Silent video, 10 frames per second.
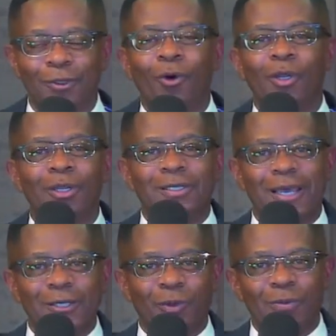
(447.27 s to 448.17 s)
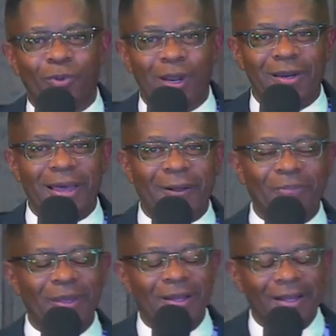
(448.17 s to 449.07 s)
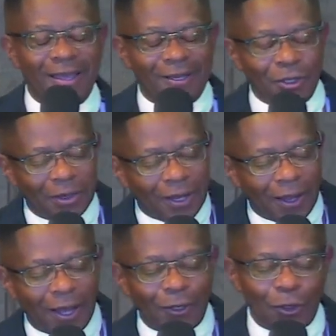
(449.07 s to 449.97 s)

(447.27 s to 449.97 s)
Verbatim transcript: Join us as we pray now. Eternal God,